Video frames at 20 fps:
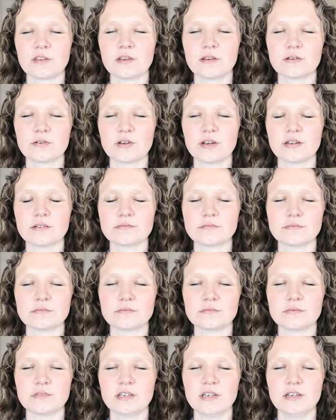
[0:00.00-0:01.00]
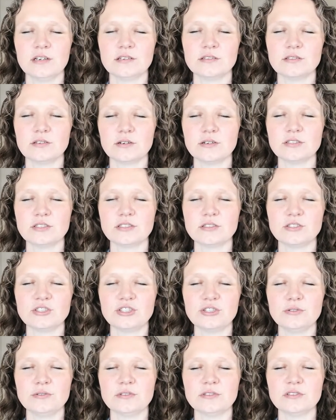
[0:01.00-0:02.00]
Okay, so I just
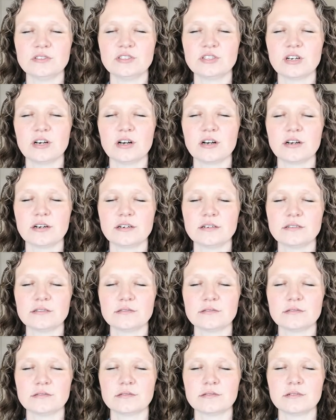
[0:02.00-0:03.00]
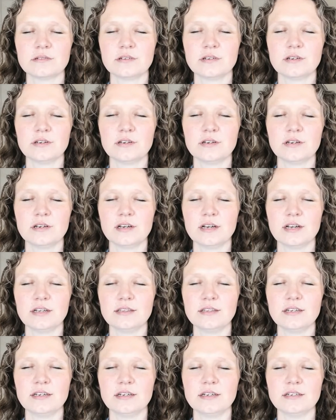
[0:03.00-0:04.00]
choose a star
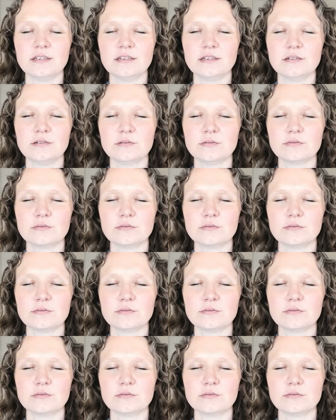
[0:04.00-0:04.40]
and then.